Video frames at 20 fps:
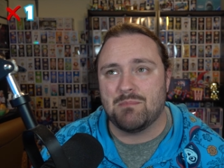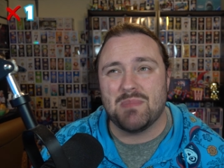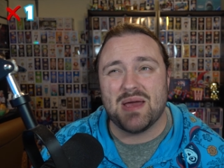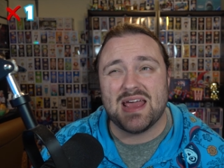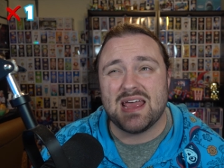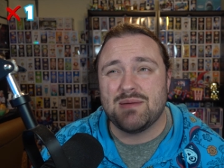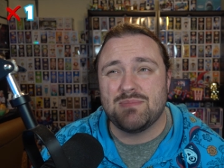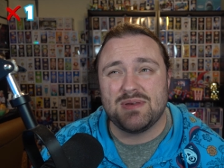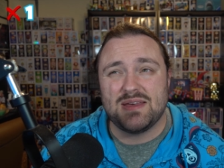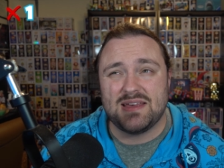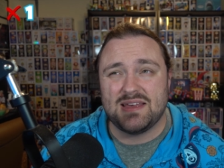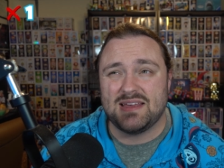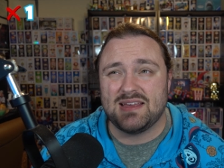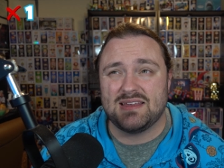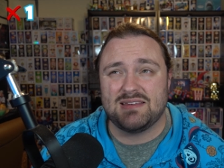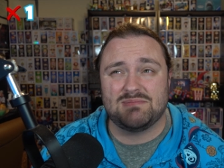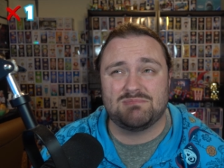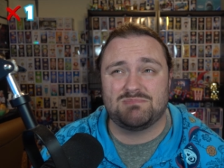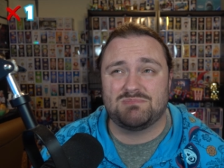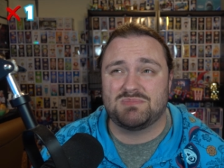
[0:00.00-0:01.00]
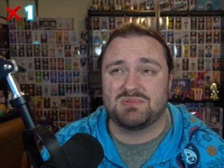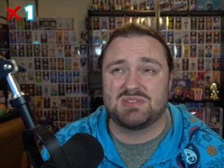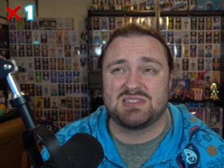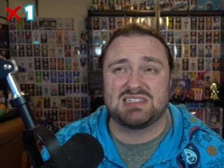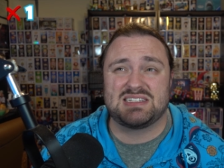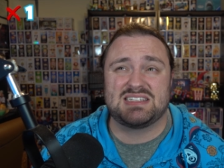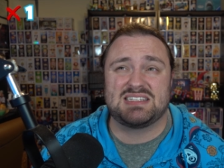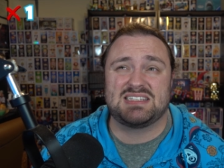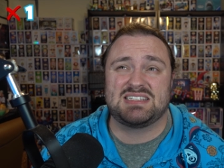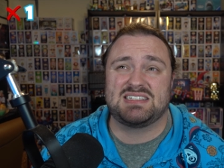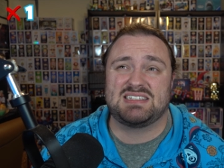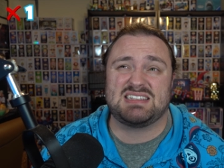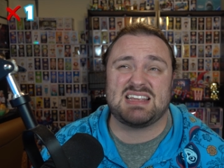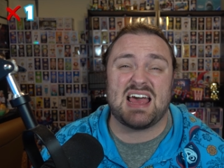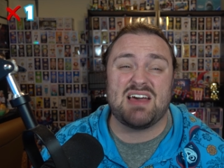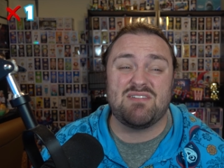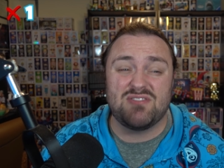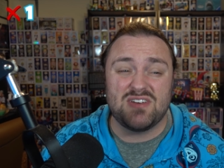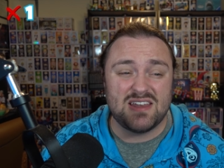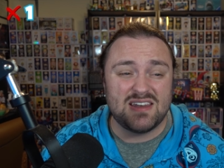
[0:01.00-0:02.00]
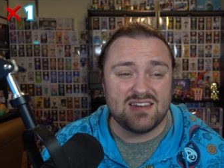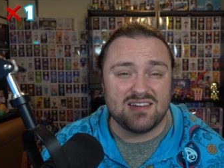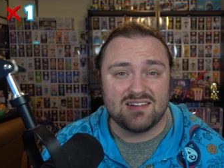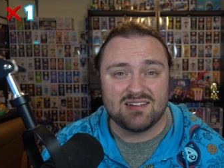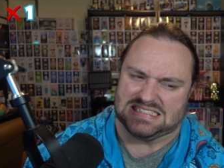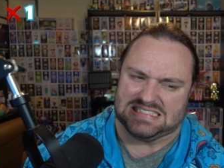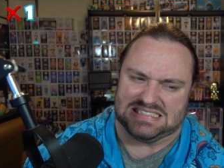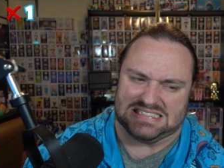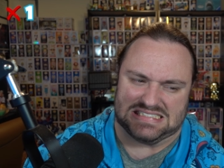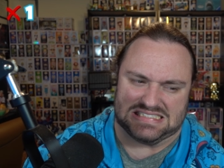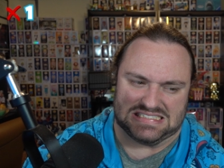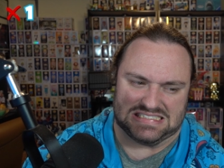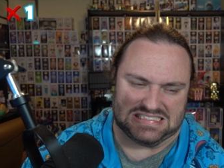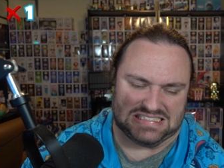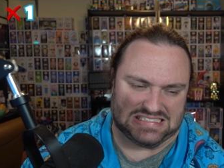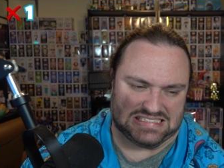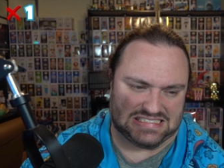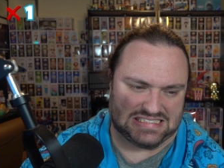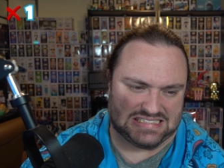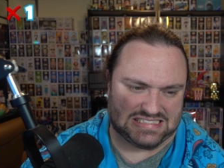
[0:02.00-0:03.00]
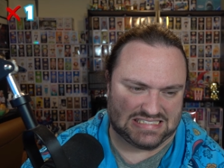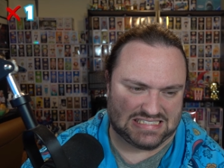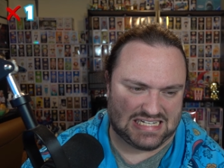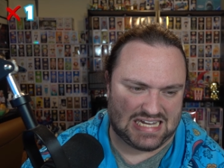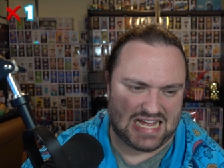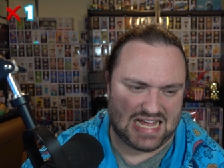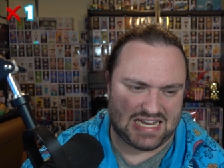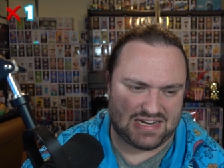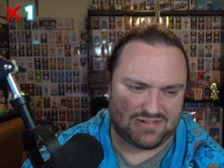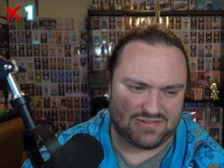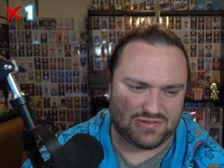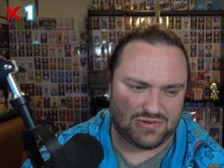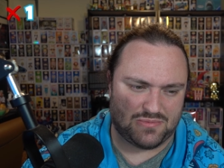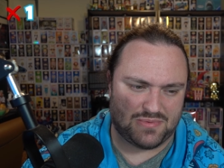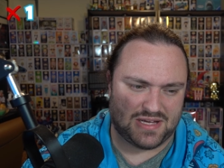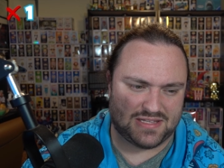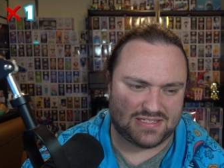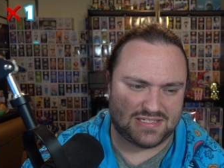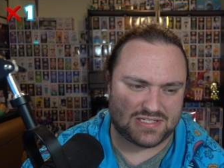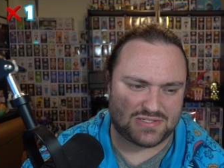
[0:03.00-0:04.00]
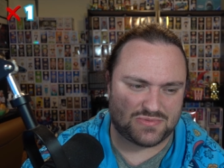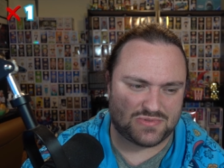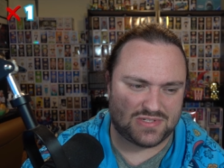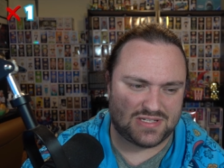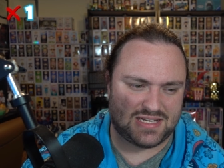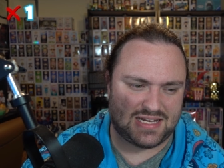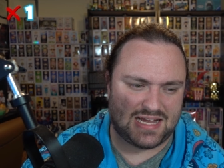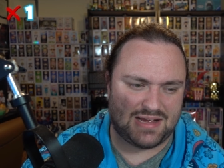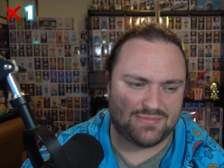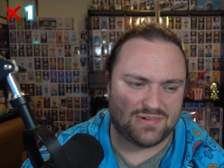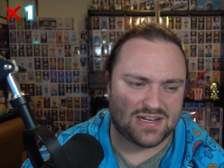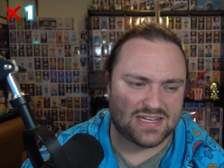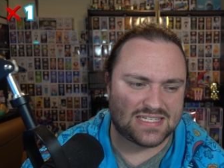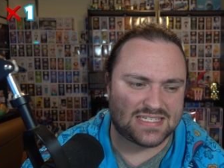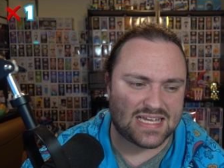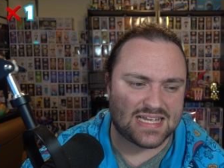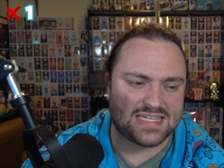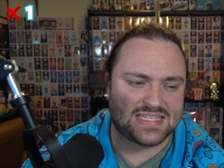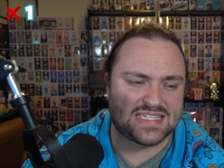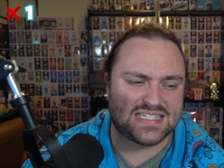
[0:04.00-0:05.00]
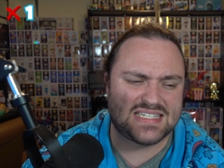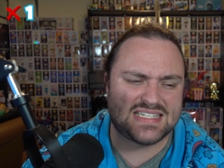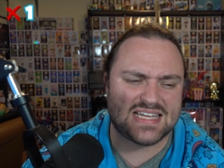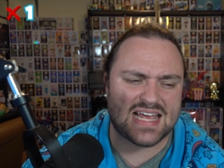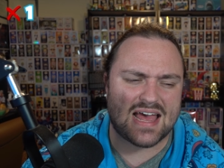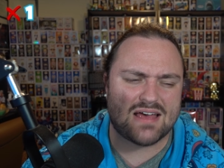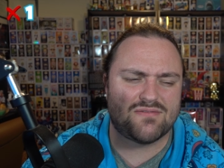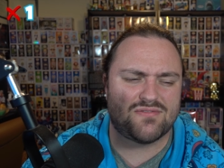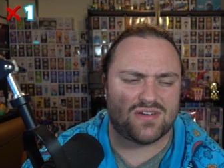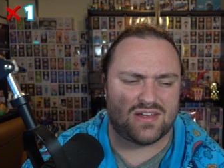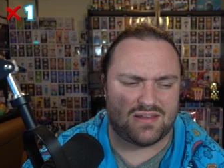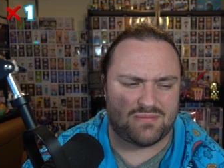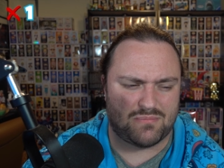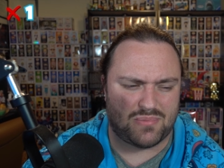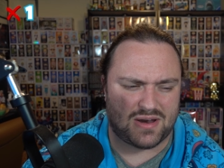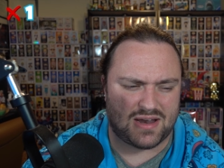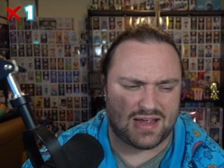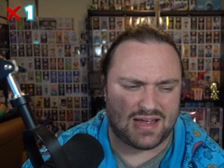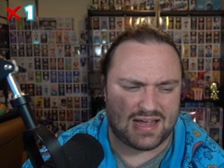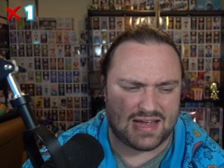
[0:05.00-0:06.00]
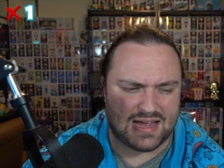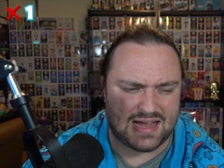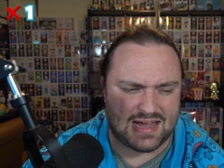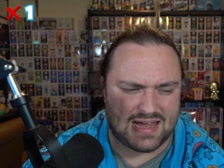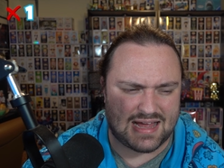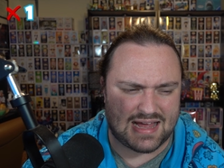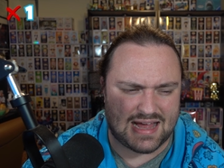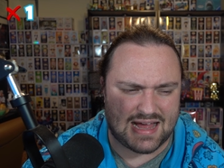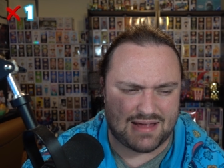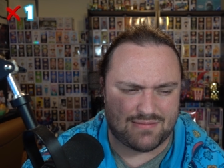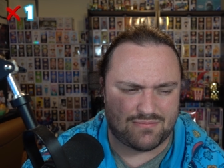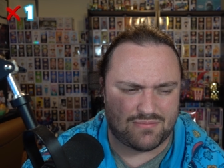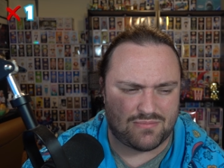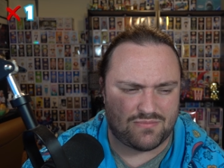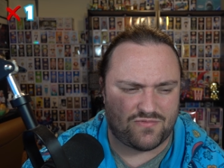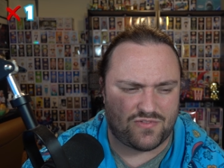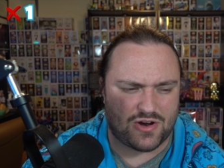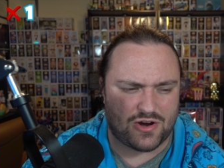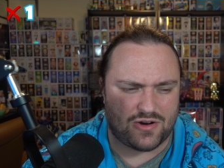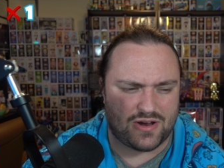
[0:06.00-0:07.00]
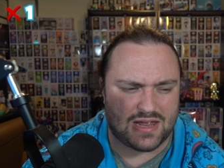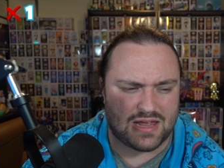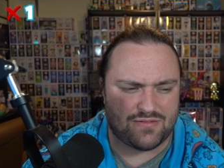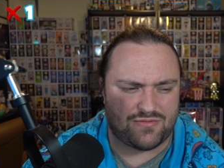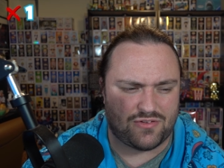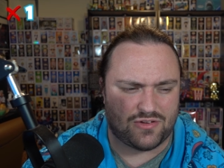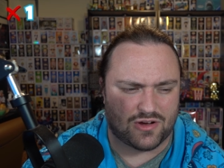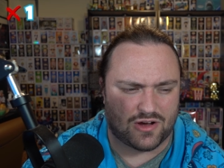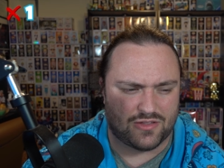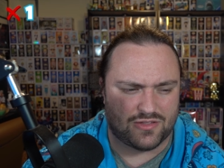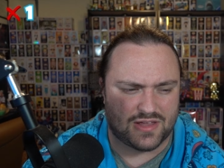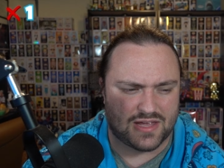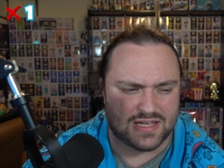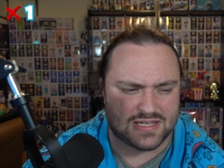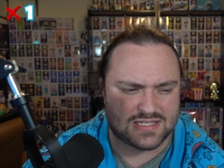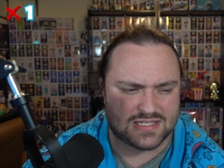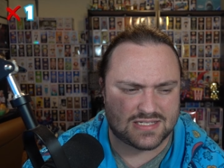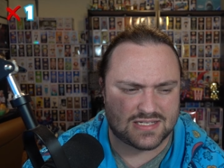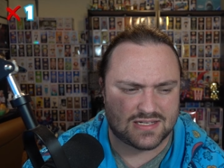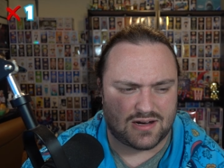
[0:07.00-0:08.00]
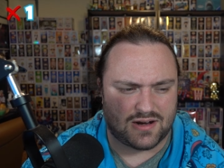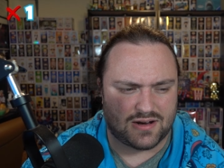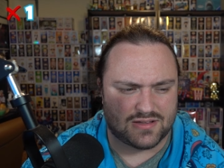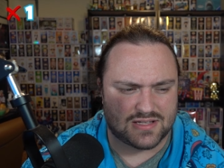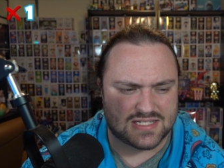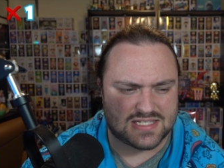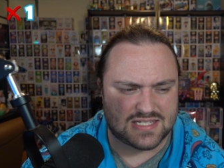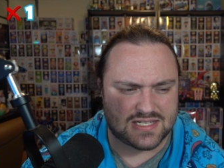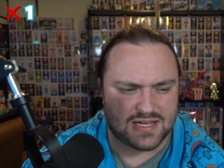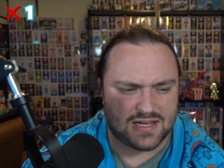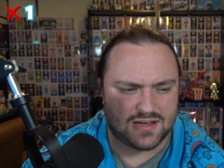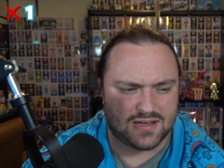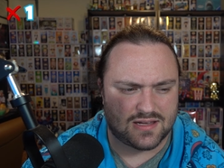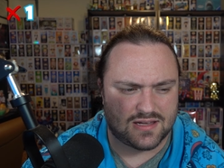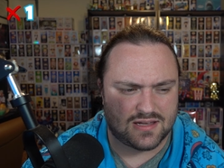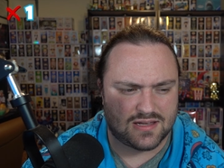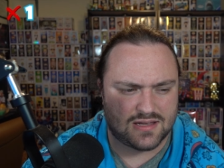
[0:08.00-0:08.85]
maybe seven. Uh, I don't know about this one. I'm gonna say seven, but I, I I'm very iffy on this. All right, let's see.